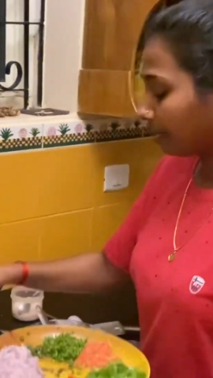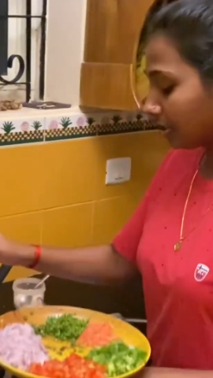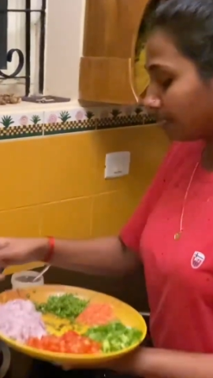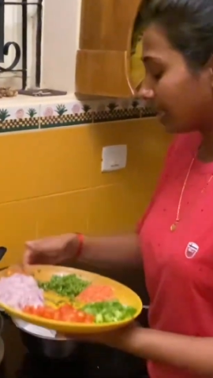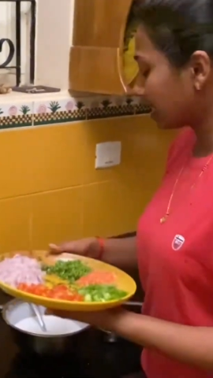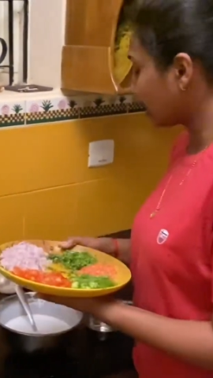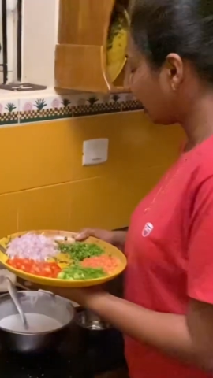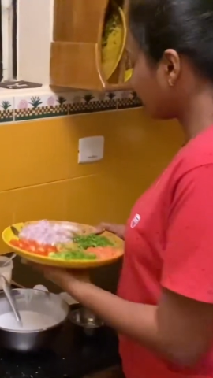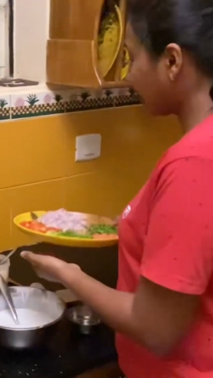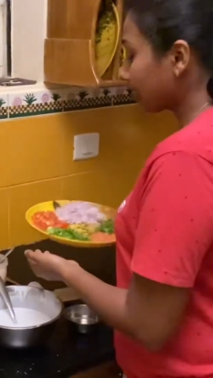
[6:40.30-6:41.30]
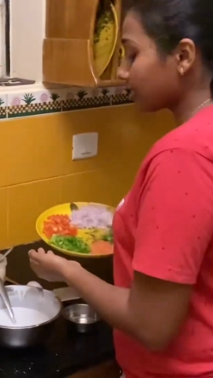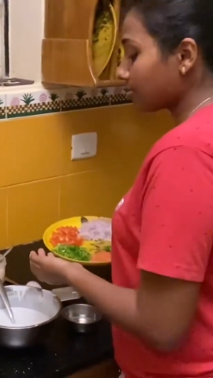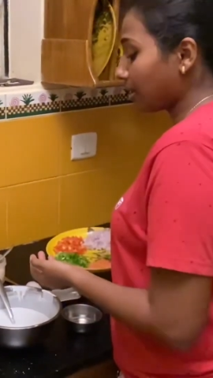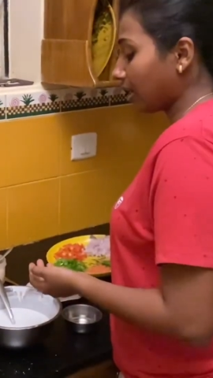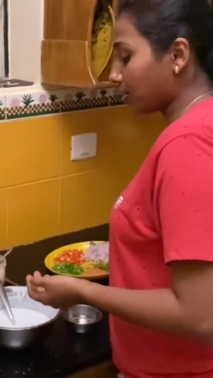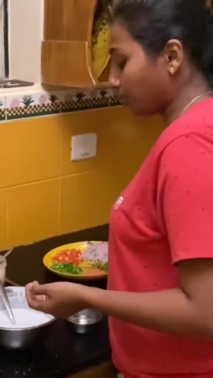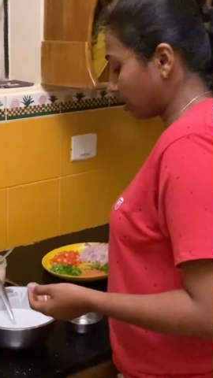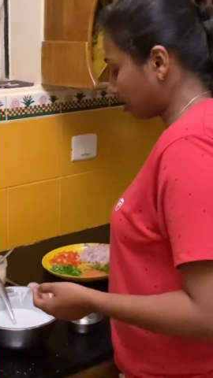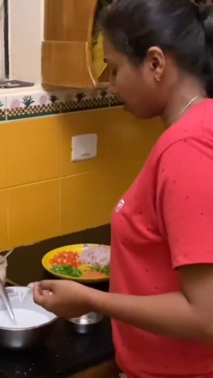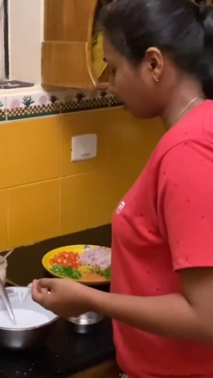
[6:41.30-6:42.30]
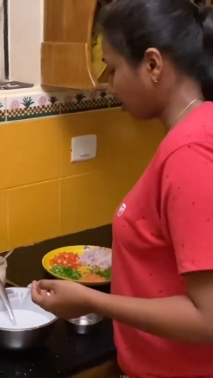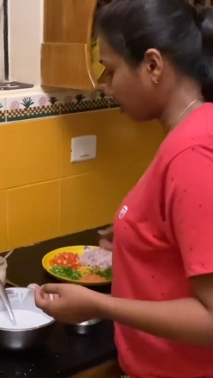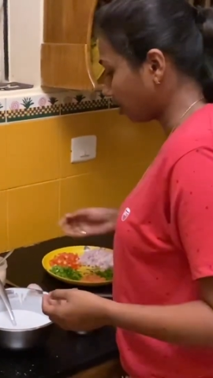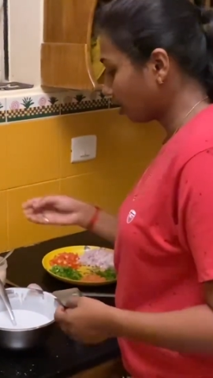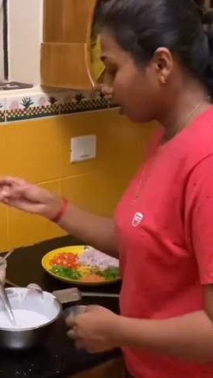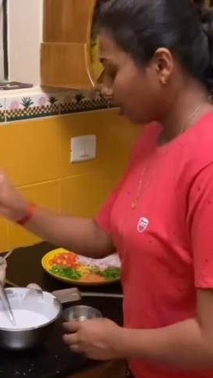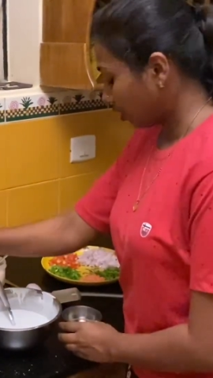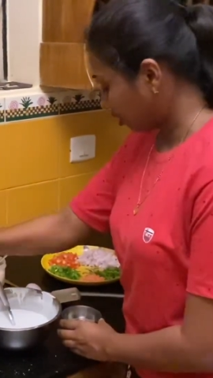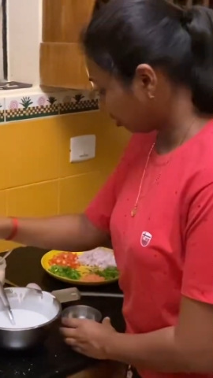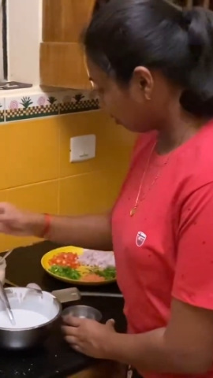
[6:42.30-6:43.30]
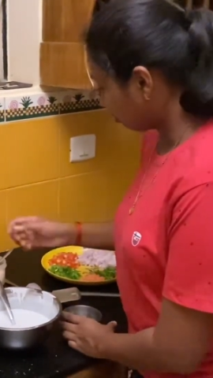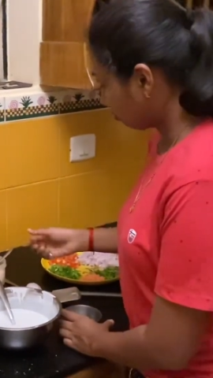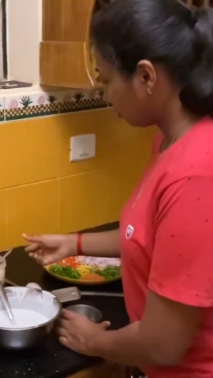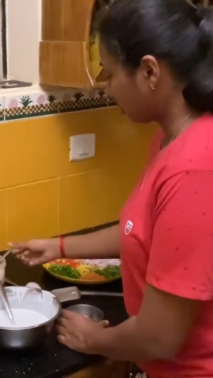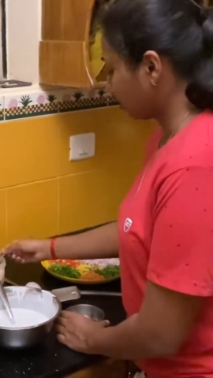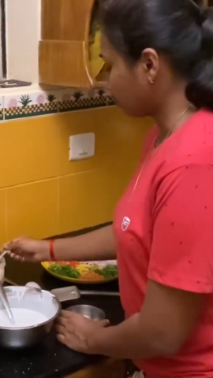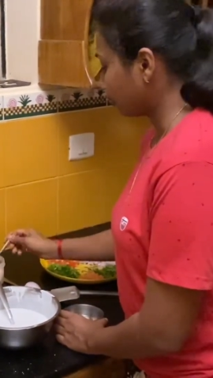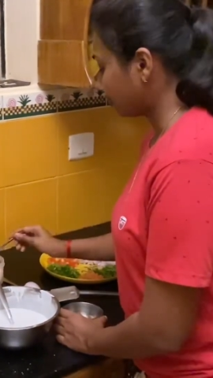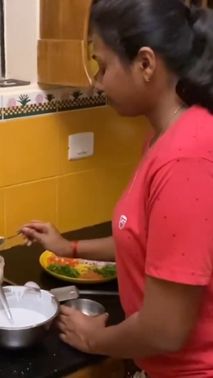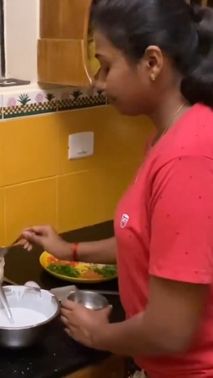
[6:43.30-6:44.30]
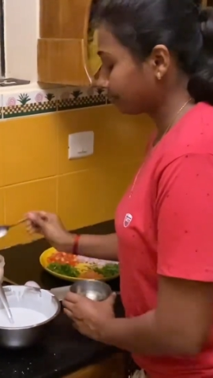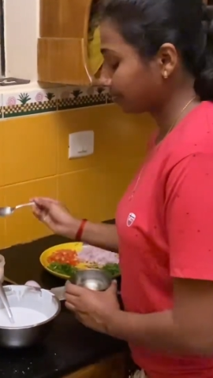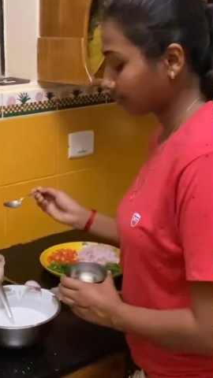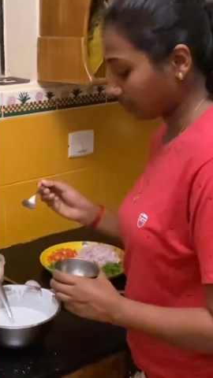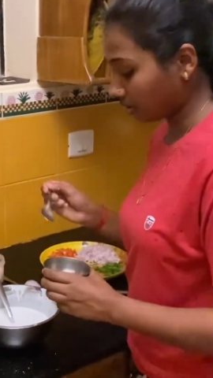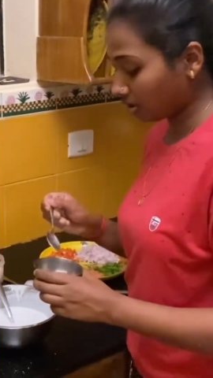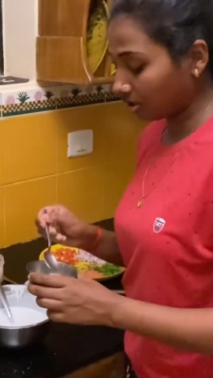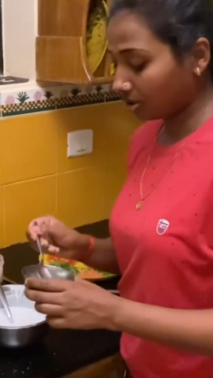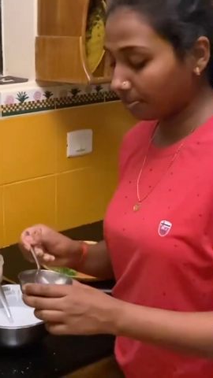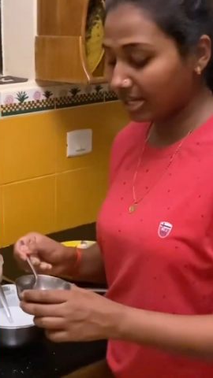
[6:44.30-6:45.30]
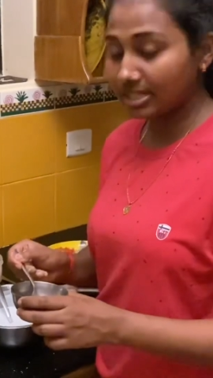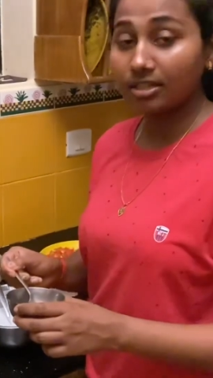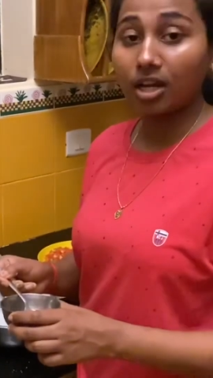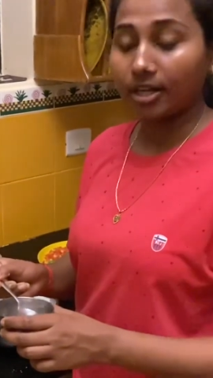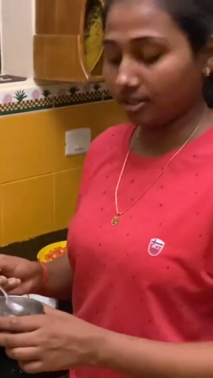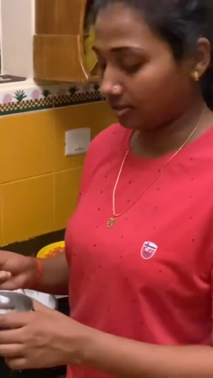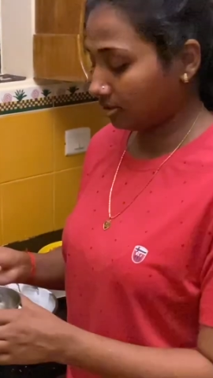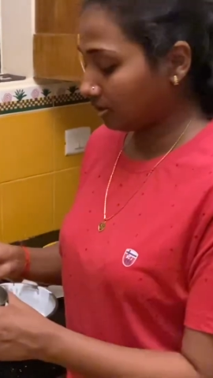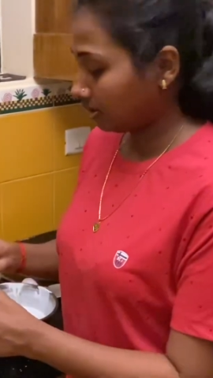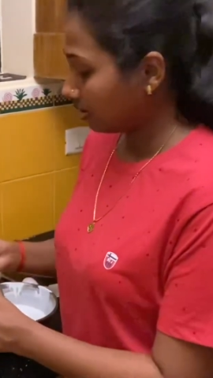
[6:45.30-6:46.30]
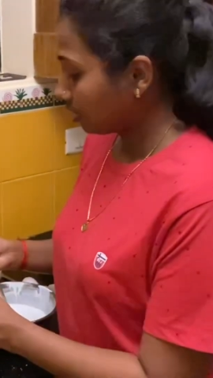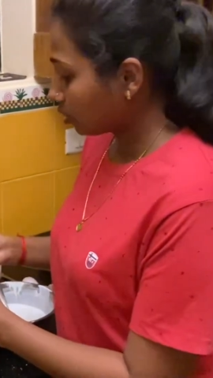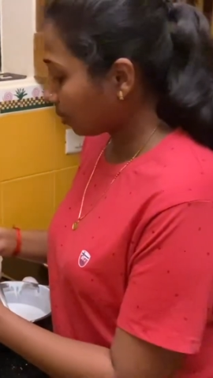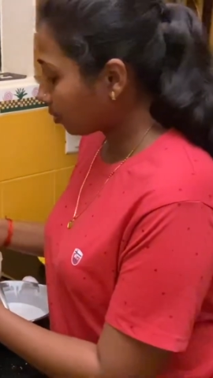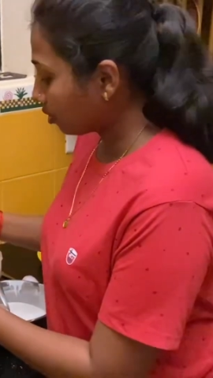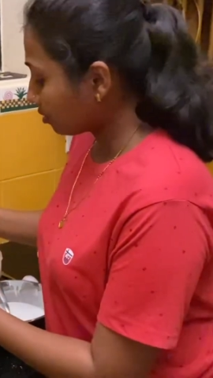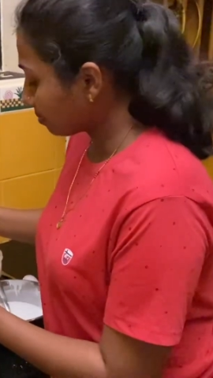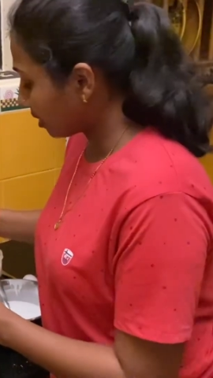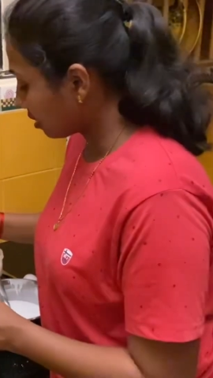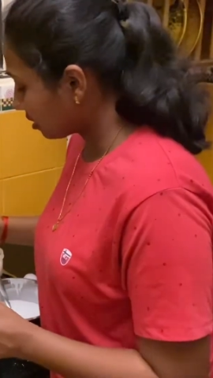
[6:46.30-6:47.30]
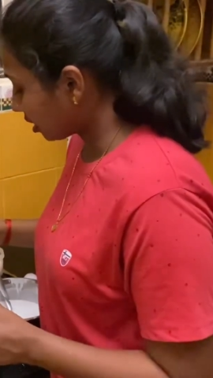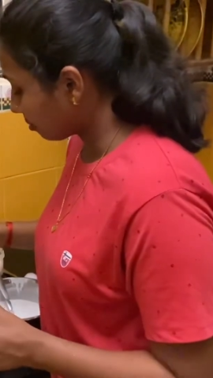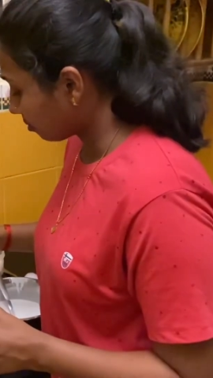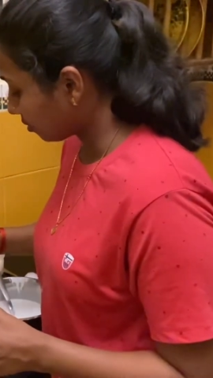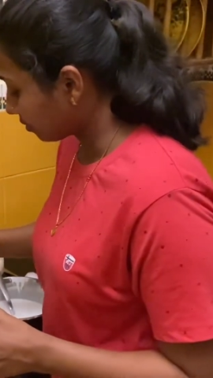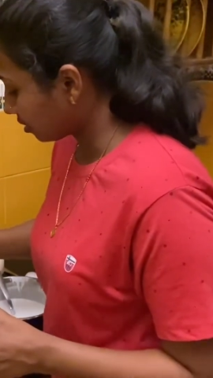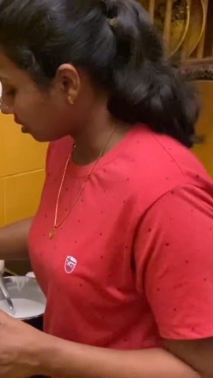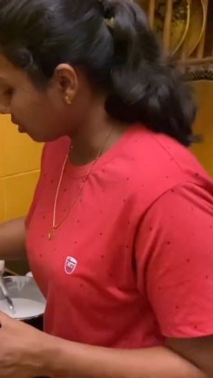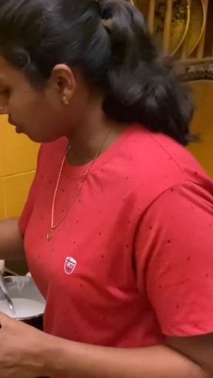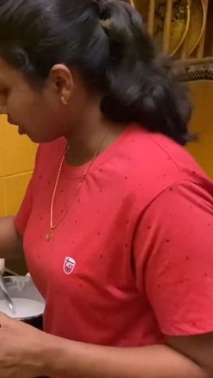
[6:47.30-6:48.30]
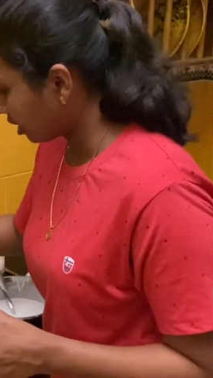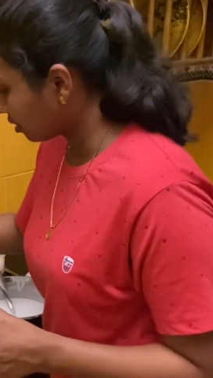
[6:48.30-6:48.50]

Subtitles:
but basically that is made with the, you know, the besan atta. So I'm going to sprinkle some of the oil